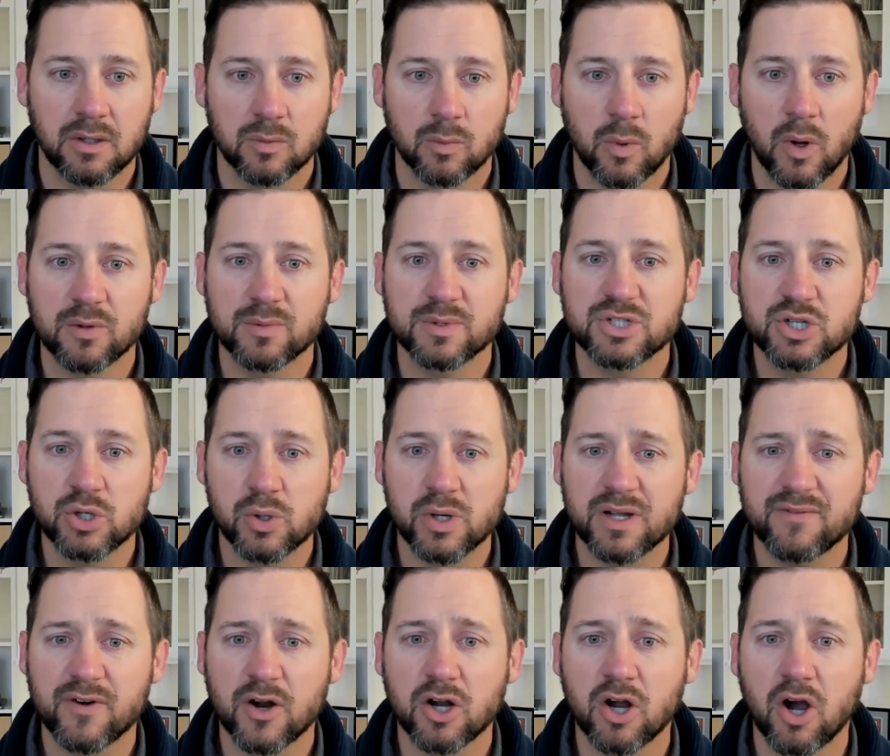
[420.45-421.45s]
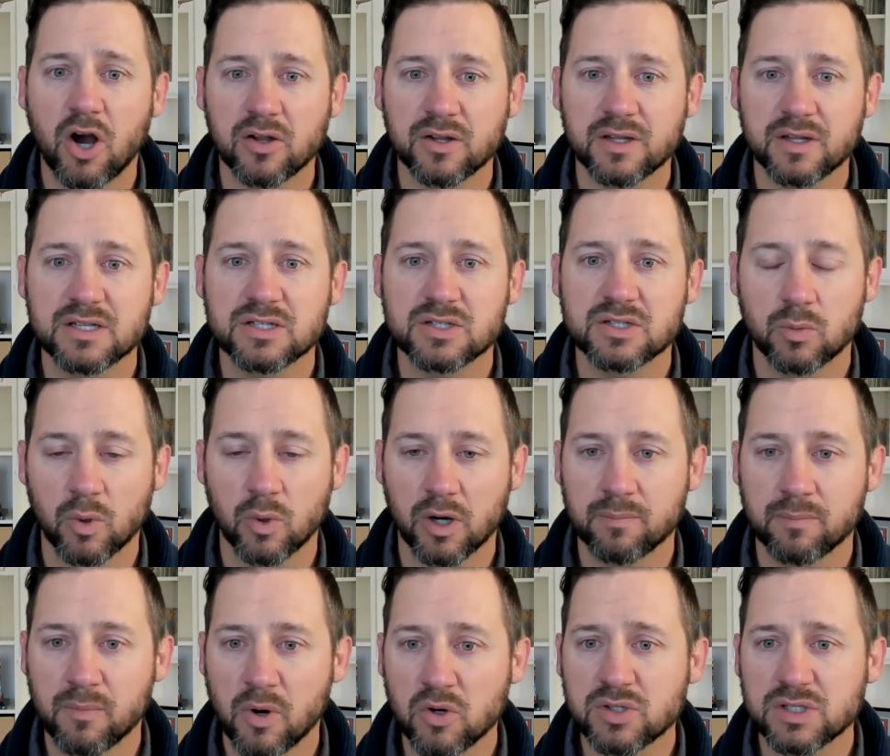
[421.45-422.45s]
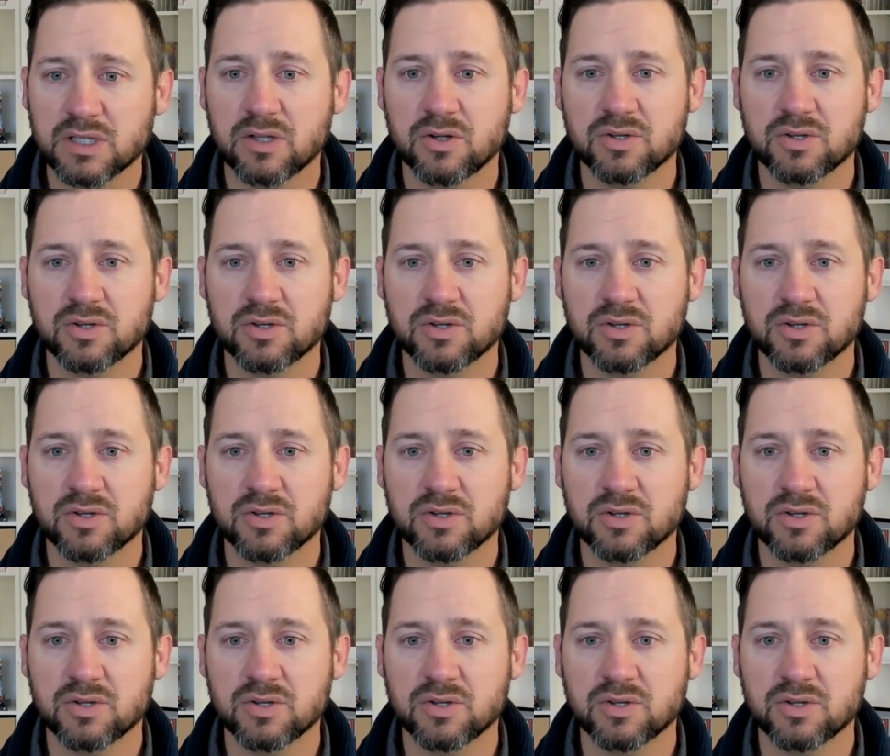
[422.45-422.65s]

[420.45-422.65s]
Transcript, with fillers: While the majority of our colleagues work most